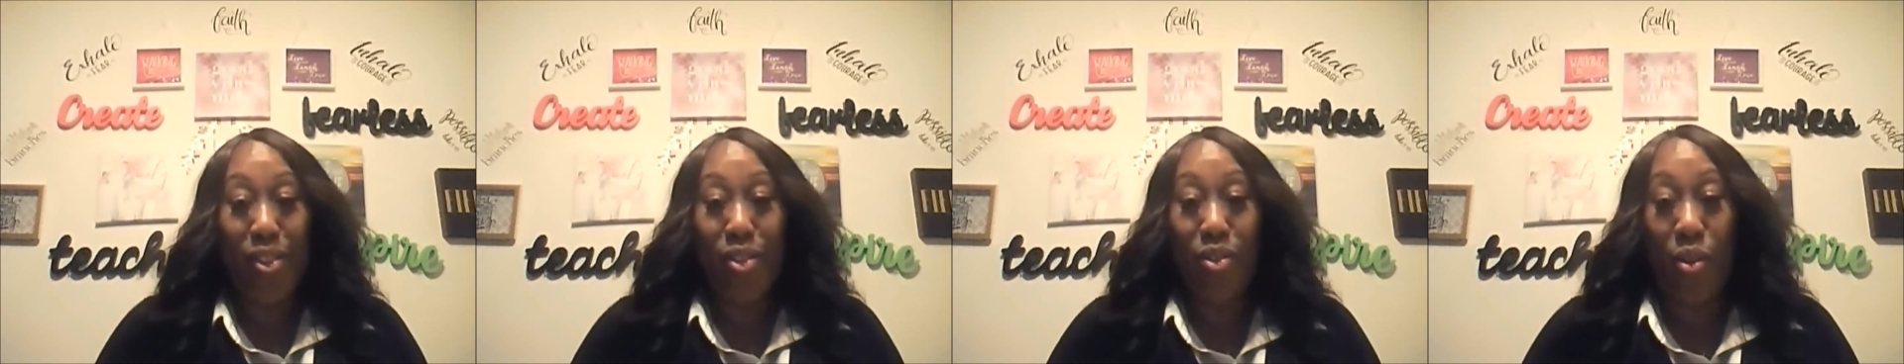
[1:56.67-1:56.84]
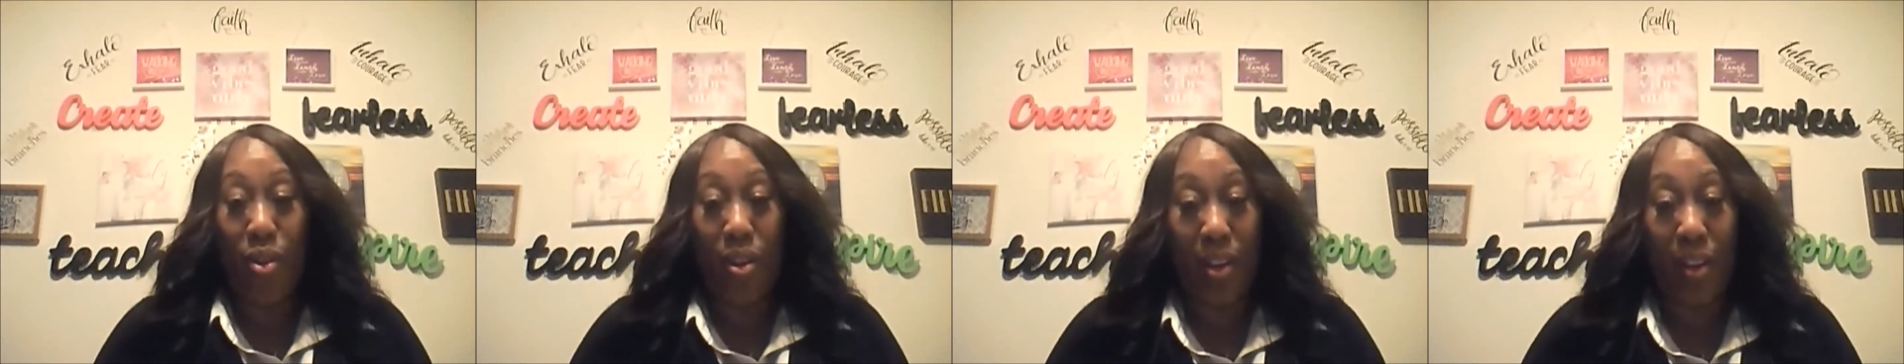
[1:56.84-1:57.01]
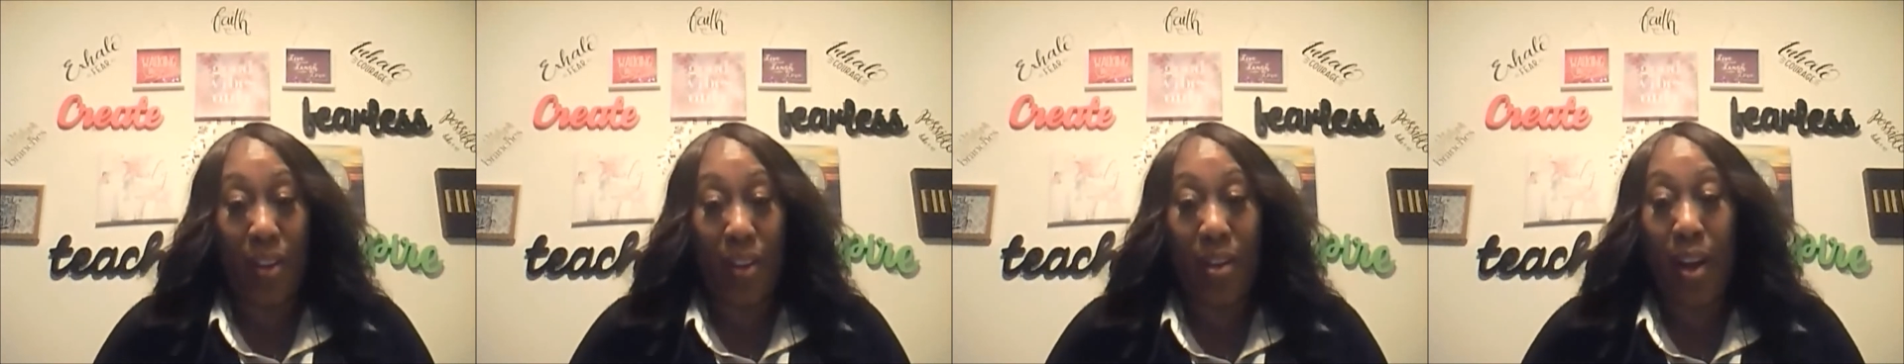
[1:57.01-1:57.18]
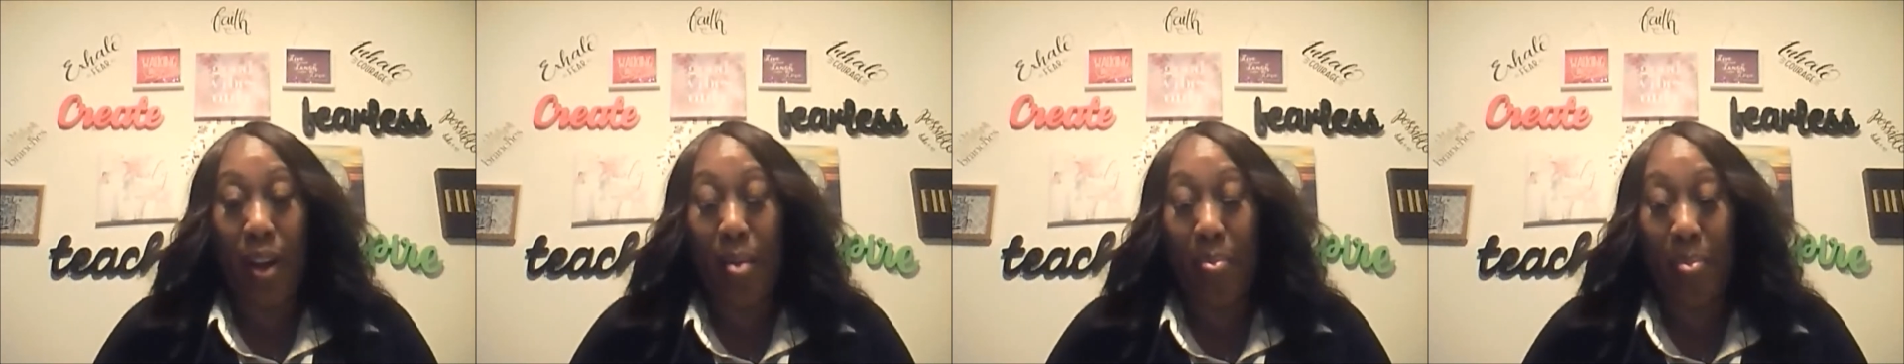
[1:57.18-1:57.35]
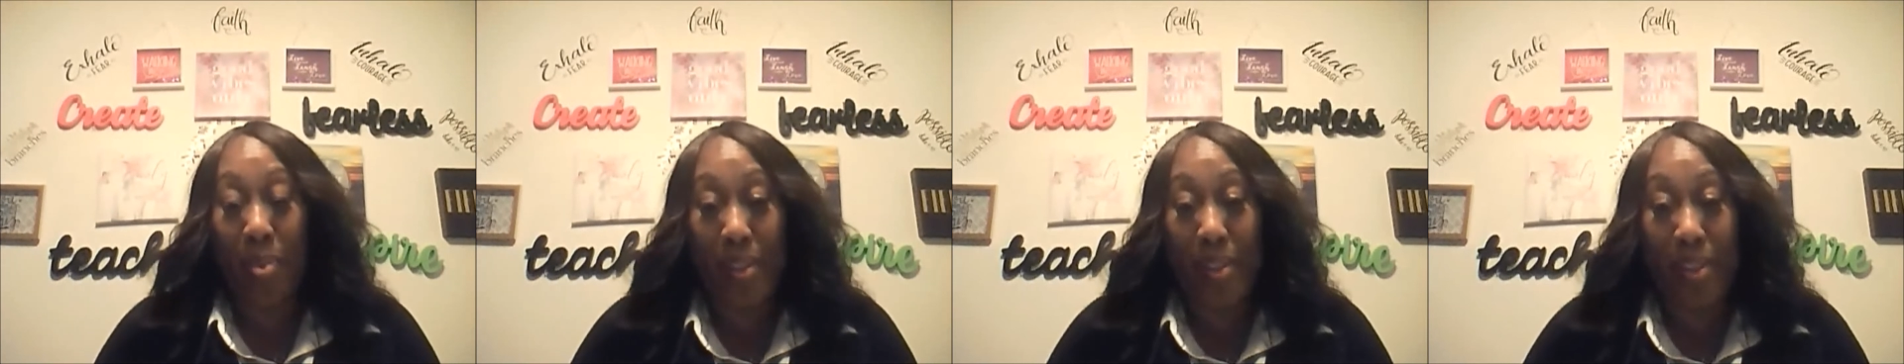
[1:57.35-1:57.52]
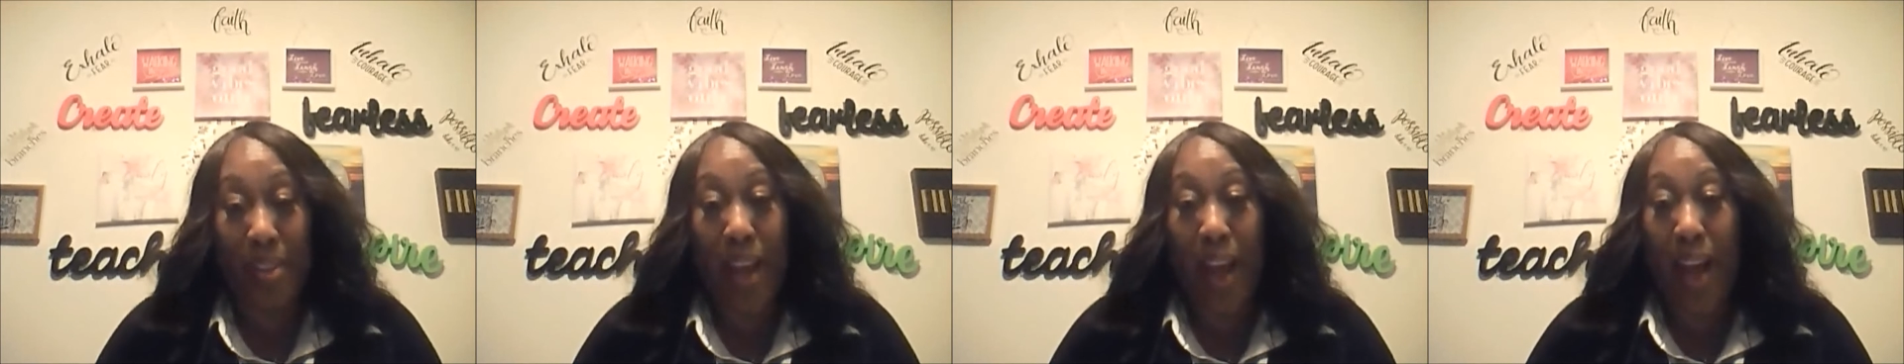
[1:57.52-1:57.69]
going to come
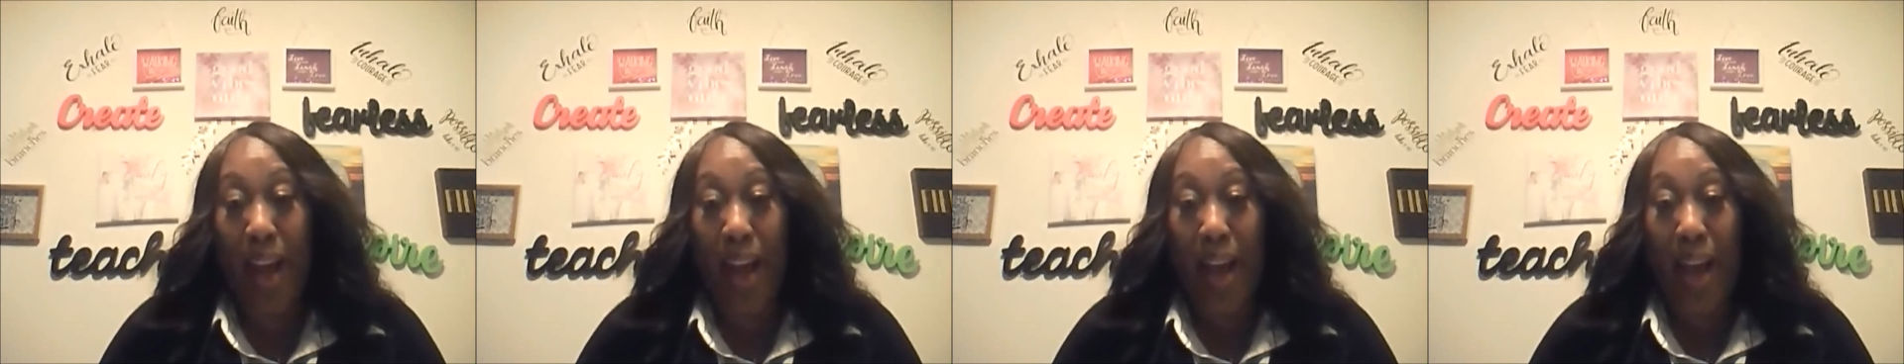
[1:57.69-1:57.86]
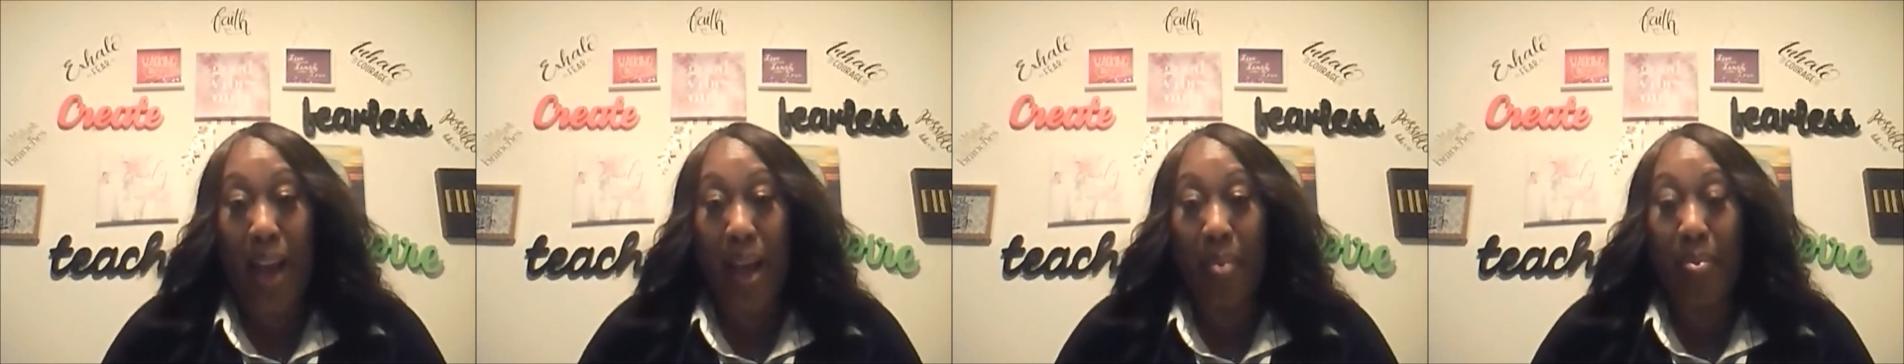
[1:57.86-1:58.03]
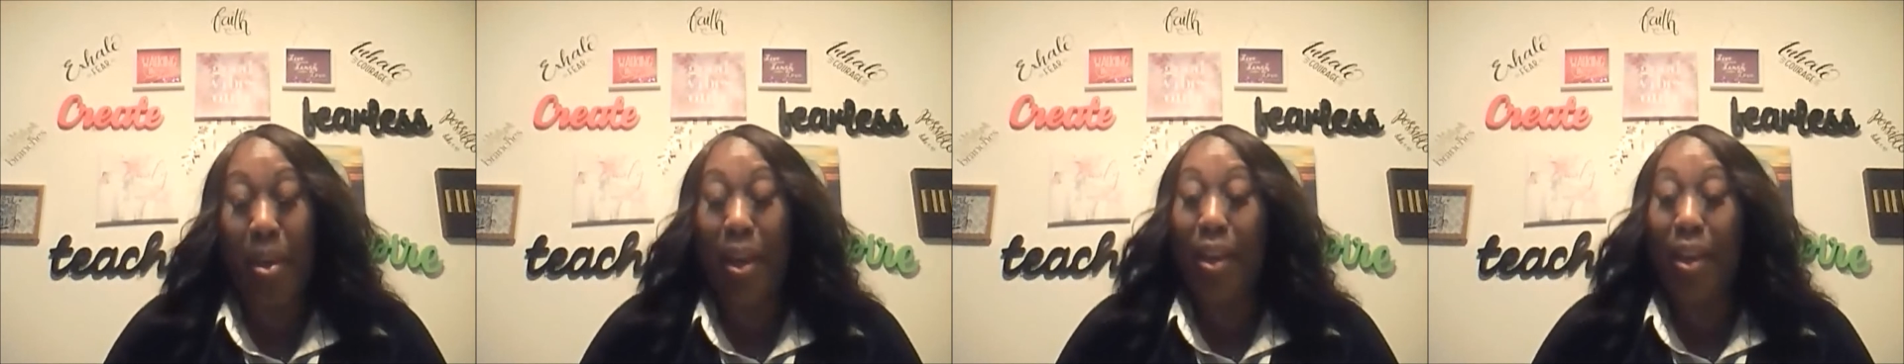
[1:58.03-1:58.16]
a time,